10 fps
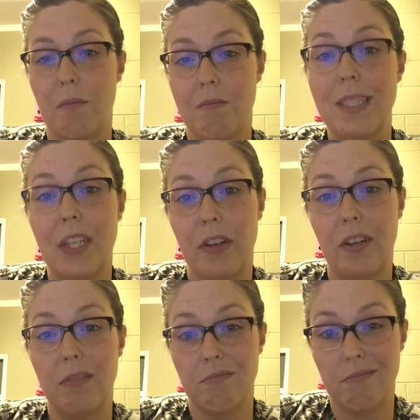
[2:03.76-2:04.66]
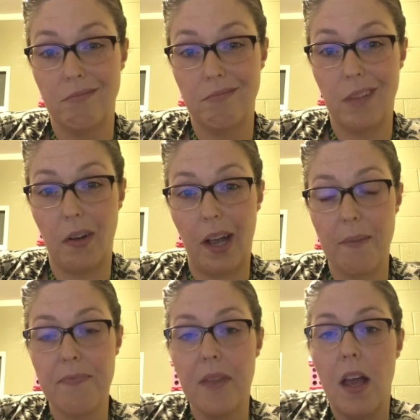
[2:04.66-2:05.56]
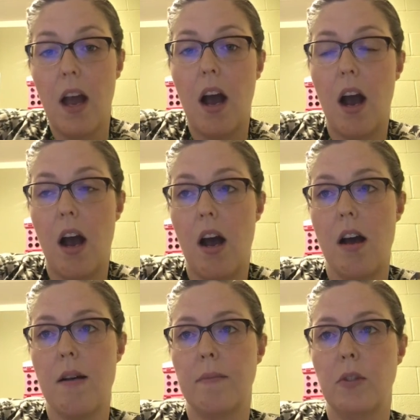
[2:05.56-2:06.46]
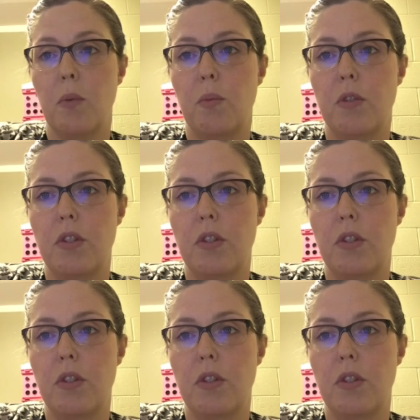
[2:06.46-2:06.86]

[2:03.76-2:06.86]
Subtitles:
material. Okay. So